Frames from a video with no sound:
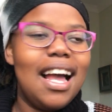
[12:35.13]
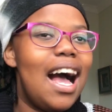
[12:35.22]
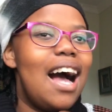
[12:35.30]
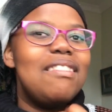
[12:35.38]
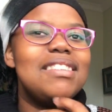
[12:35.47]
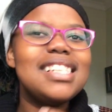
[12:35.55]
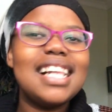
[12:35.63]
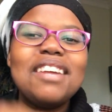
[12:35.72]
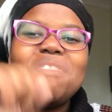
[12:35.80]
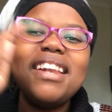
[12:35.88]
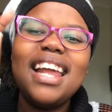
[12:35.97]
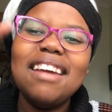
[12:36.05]
I was like,
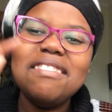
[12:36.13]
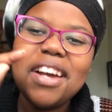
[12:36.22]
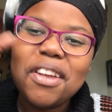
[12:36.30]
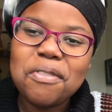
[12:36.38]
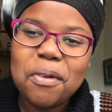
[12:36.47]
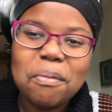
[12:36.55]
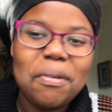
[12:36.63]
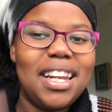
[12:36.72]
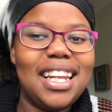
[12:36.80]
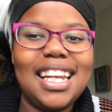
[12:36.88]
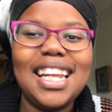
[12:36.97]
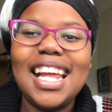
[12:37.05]
whenever I fall
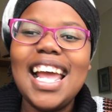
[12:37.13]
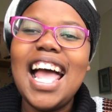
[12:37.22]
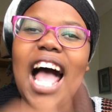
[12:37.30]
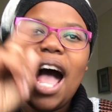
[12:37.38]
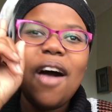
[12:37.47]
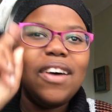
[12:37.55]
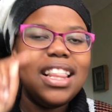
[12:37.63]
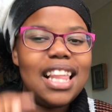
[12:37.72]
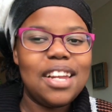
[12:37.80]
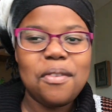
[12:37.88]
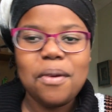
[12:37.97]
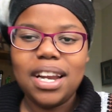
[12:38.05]
pregnant, I want
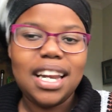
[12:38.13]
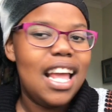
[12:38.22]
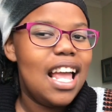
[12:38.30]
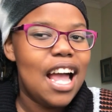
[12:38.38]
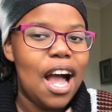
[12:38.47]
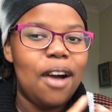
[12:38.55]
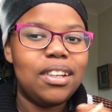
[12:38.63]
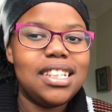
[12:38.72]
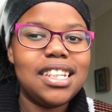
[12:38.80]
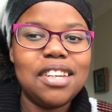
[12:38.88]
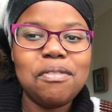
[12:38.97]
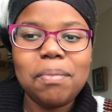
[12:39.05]
that one. I want to
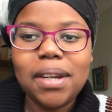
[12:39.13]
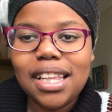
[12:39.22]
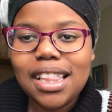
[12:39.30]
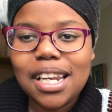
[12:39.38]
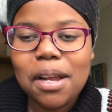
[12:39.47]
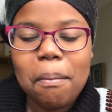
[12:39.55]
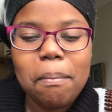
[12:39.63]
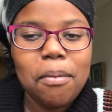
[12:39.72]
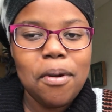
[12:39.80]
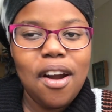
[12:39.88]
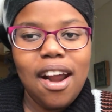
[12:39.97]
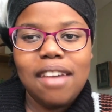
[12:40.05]
give birth in a
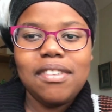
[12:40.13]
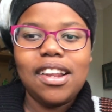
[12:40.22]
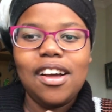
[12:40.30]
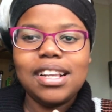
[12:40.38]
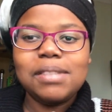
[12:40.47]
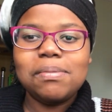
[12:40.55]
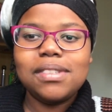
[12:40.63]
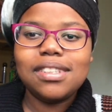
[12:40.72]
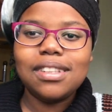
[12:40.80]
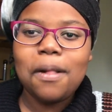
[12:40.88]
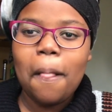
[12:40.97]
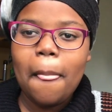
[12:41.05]
private
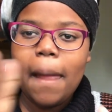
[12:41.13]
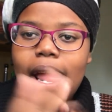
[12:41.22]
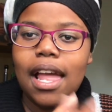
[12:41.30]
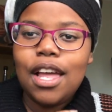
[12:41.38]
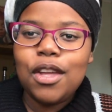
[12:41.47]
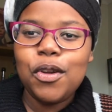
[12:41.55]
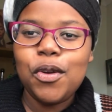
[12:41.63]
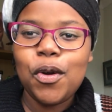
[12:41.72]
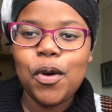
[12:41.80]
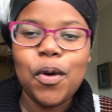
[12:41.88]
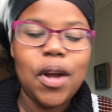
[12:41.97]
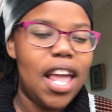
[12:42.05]
hospital,
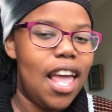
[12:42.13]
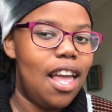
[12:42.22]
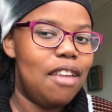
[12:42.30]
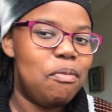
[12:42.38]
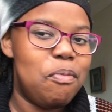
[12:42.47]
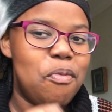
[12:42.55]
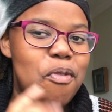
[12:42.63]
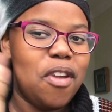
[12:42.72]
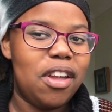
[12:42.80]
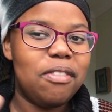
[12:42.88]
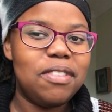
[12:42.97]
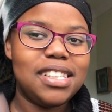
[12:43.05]
have
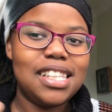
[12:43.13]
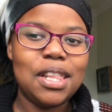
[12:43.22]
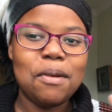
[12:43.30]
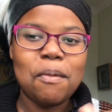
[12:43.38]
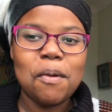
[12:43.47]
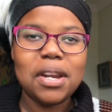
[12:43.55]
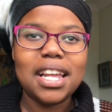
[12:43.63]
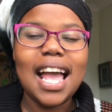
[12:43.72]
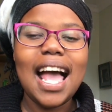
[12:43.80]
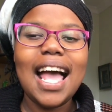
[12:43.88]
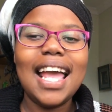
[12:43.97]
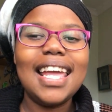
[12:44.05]
breakfast in the morning.
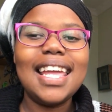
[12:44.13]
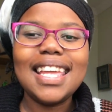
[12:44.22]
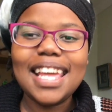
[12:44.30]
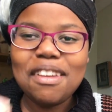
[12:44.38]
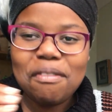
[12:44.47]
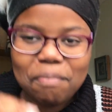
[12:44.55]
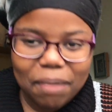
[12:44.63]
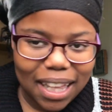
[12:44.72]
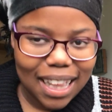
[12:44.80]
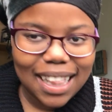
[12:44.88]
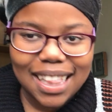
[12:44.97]
I gave birth.